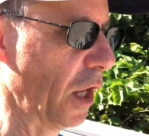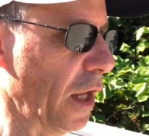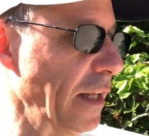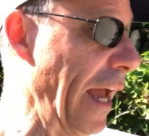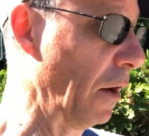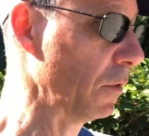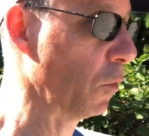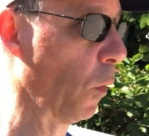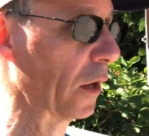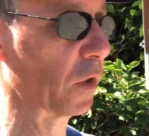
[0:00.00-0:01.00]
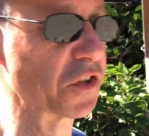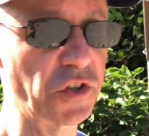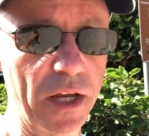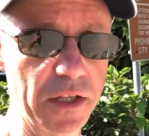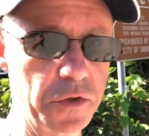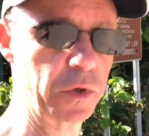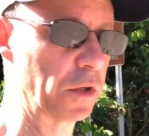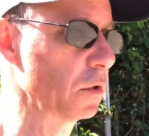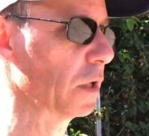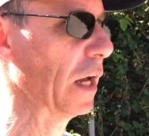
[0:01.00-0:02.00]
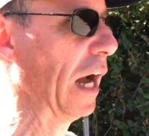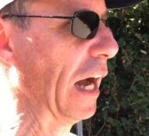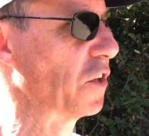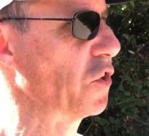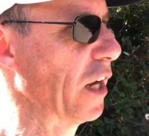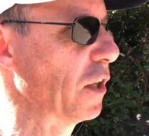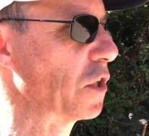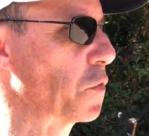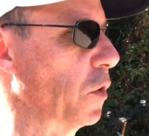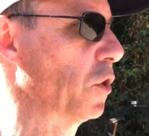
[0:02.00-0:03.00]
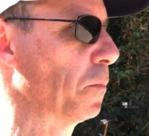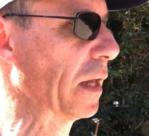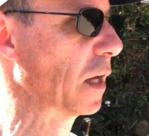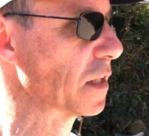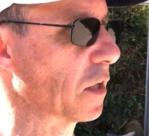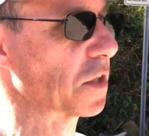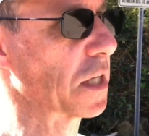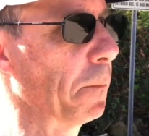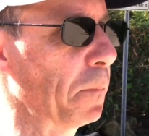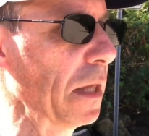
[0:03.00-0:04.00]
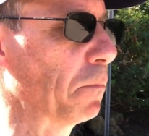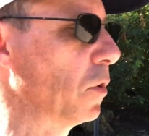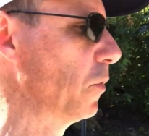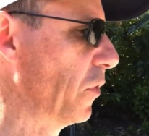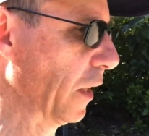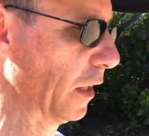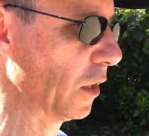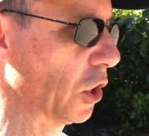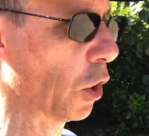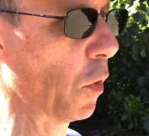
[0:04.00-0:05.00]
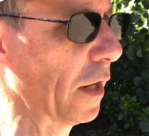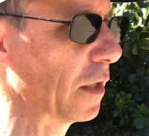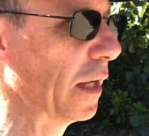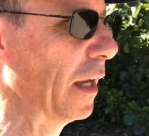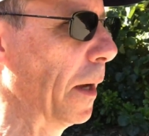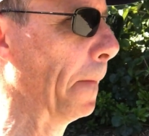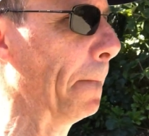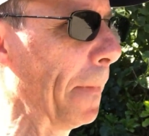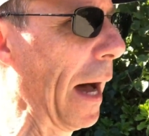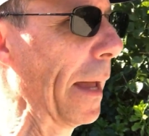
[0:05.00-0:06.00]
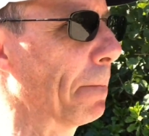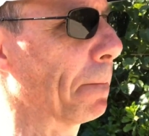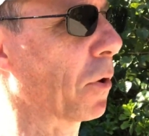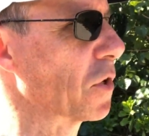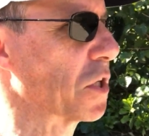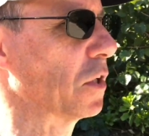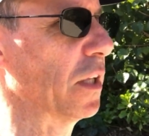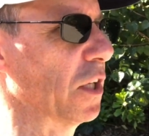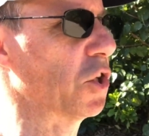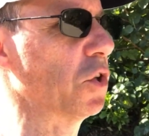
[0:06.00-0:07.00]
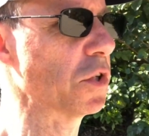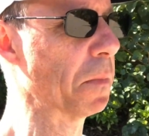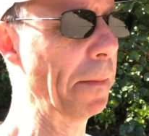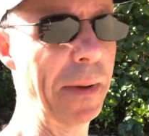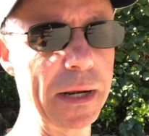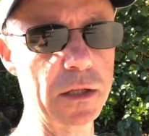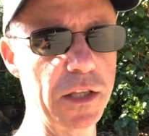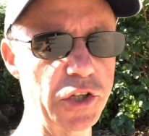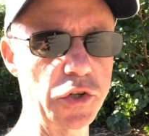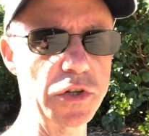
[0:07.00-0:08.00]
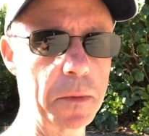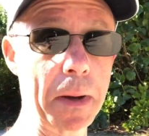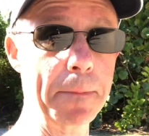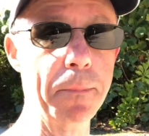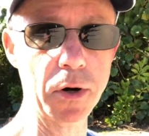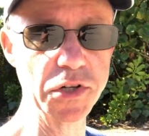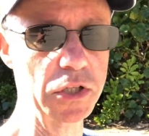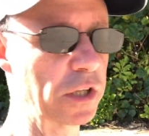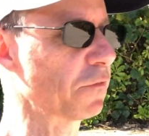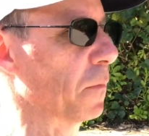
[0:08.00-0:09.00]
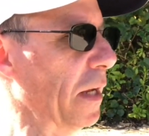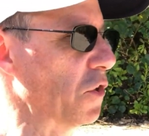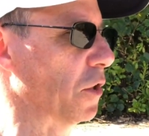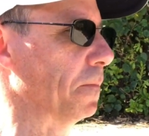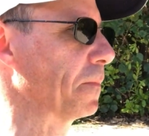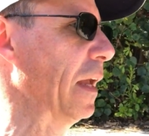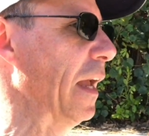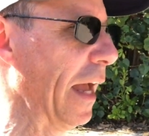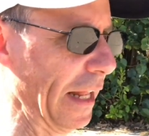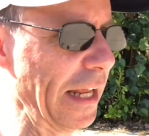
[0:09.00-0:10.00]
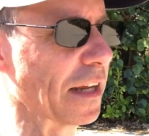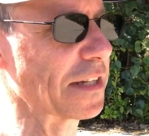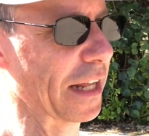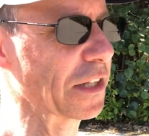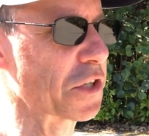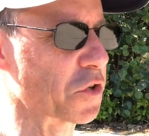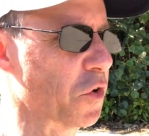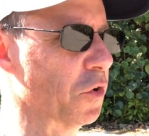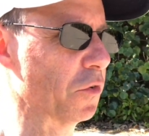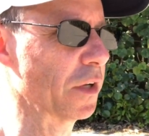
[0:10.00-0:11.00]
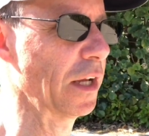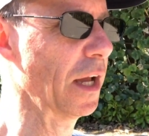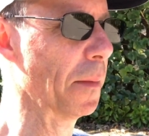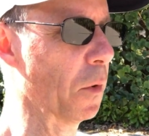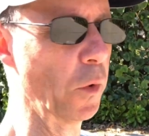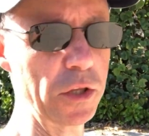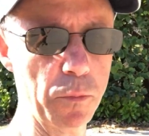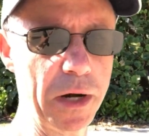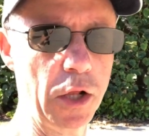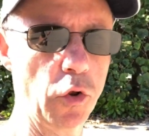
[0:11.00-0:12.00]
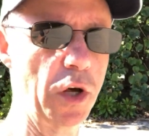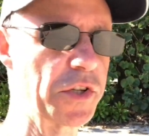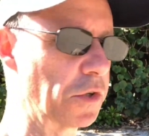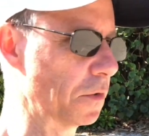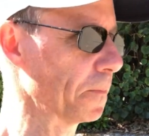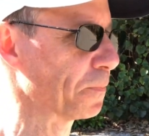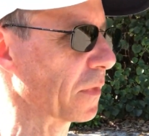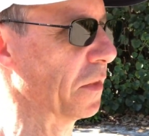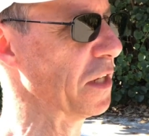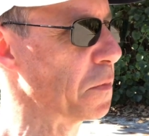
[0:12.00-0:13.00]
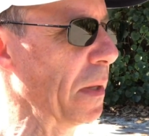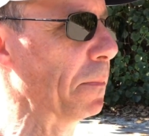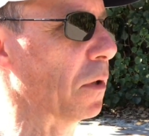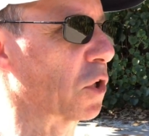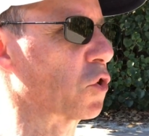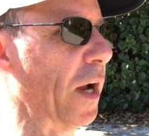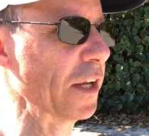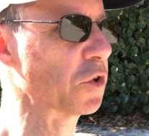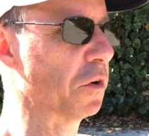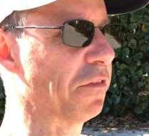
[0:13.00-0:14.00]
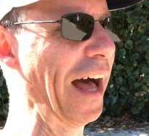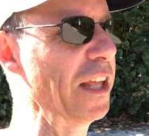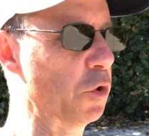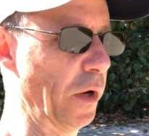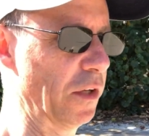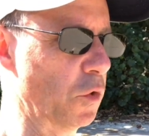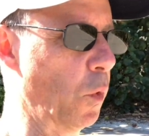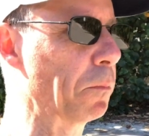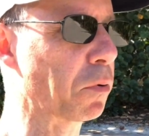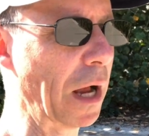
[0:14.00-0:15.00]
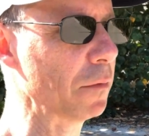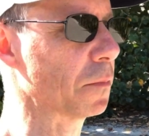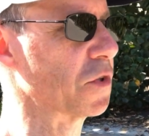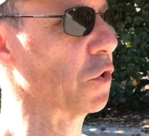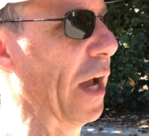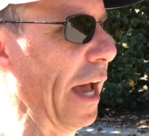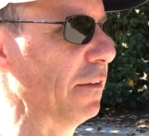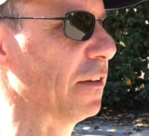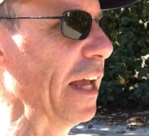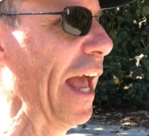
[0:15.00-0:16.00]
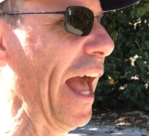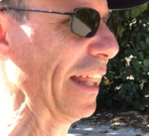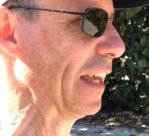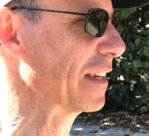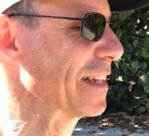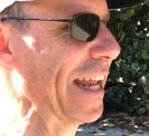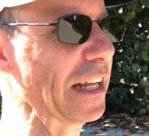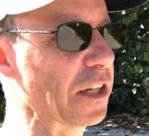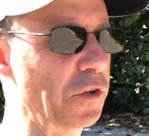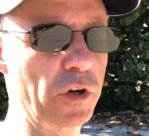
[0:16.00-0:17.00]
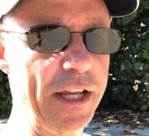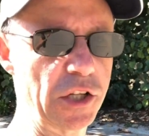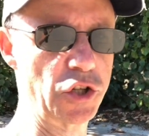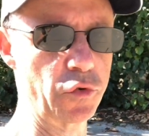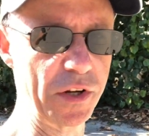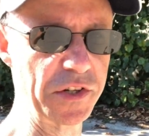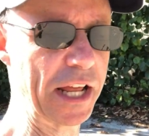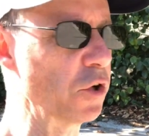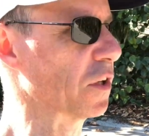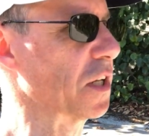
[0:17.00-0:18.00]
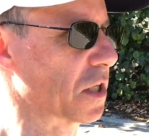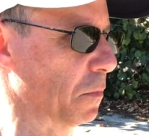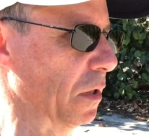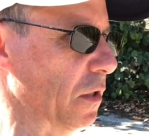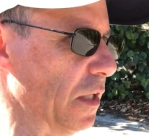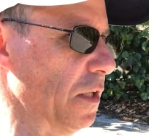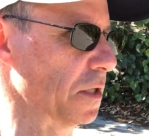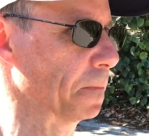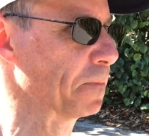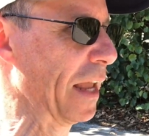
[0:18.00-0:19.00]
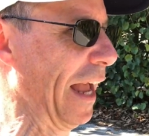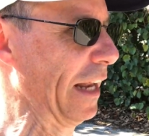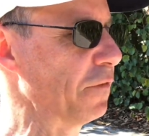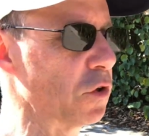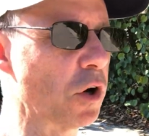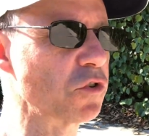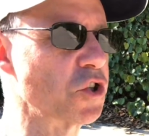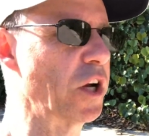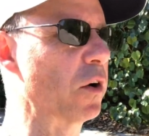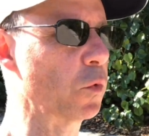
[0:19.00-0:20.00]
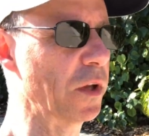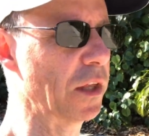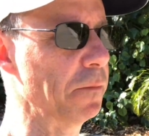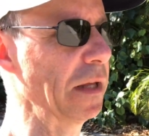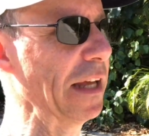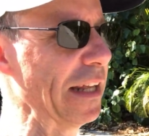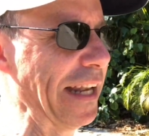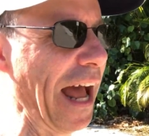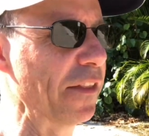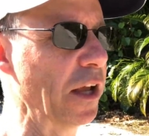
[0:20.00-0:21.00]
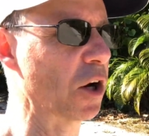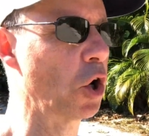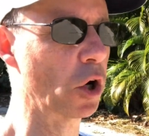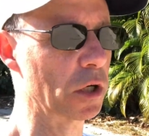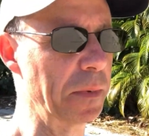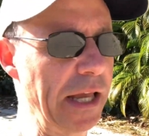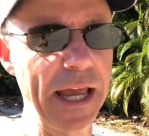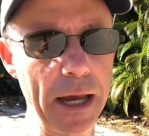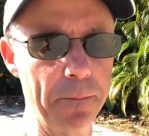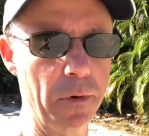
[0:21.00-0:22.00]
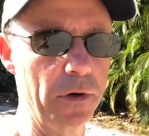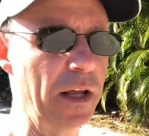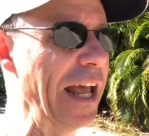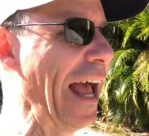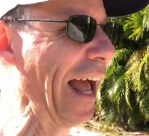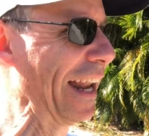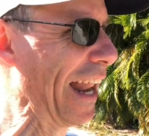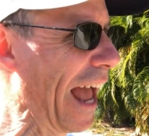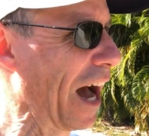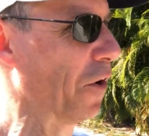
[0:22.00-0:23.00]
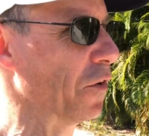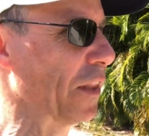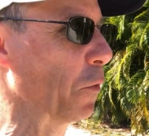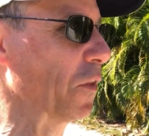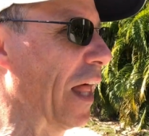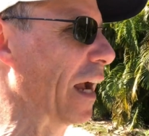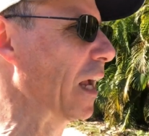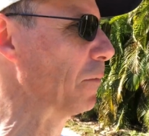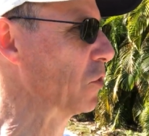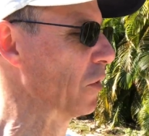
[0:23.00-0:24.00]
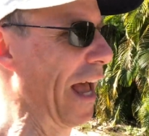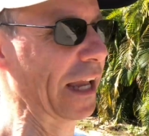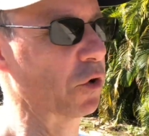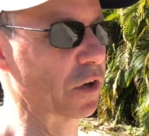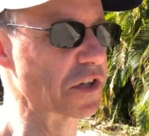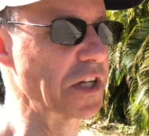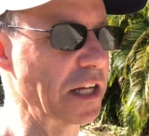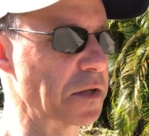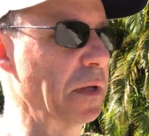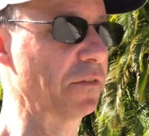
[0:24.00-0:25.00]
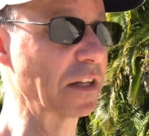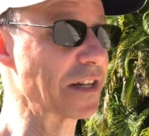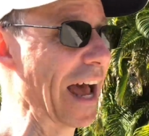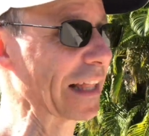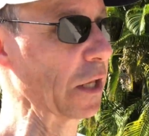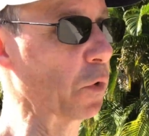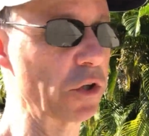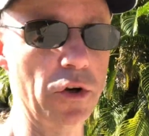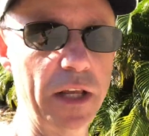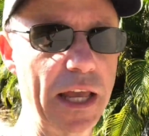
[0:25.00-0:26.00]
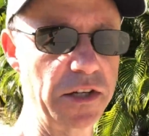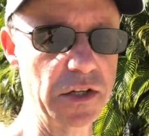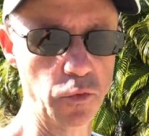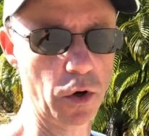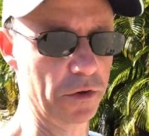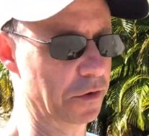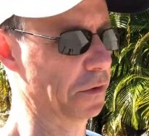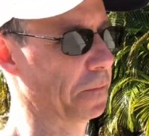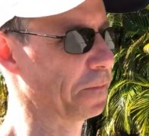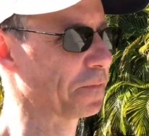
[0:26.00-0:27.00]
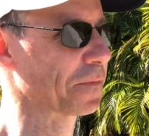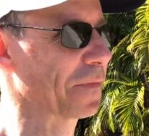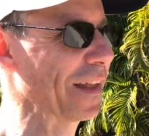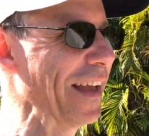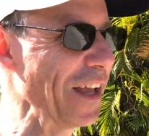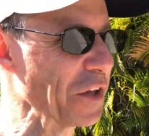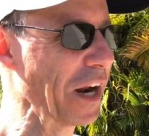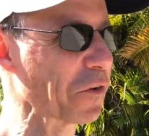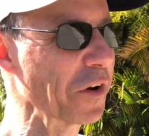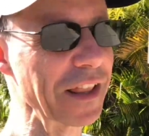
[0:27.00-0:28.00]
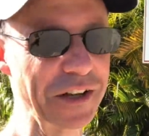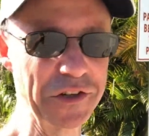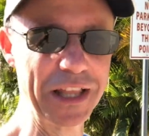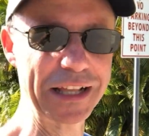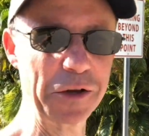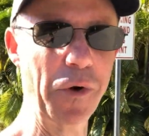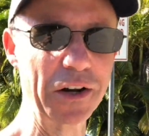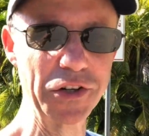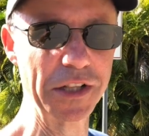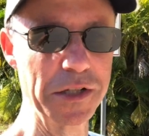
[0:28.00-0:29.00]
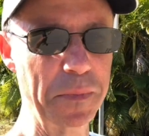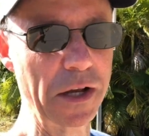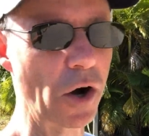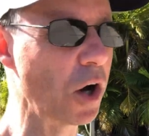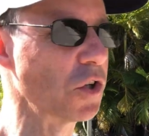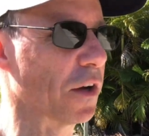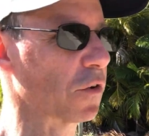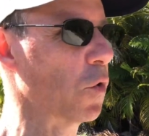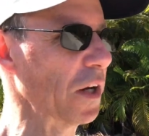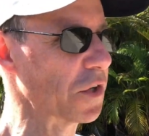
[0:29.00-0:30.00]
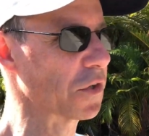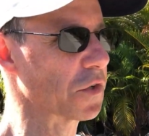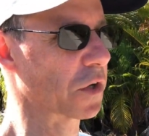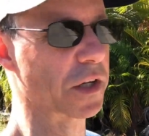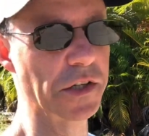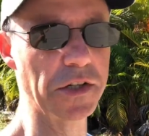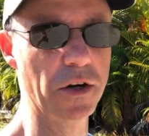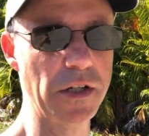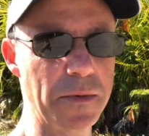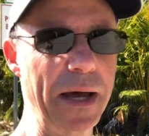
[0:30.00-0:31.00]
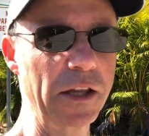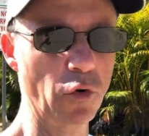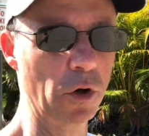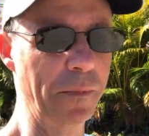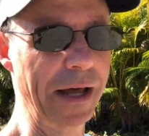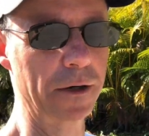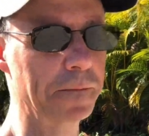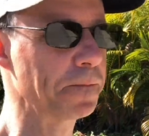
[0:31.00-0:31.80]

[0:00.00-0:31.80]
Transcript: Now, why do I share this with you? I share this with you because there are some people who think, you know what? My personal issues, my medical issues are my personal information. And yes, that is true. But when you bring a lawsuit, these people are trying to evaluate what problems you have and the extent of your injuries and your disabilities. And if you don't share it with them, now they are going to be hampered, and now they will not come to an accurate assessment of exactly what your case is worth. I realize you're likely watching this because you have questions or concerns about your own matter.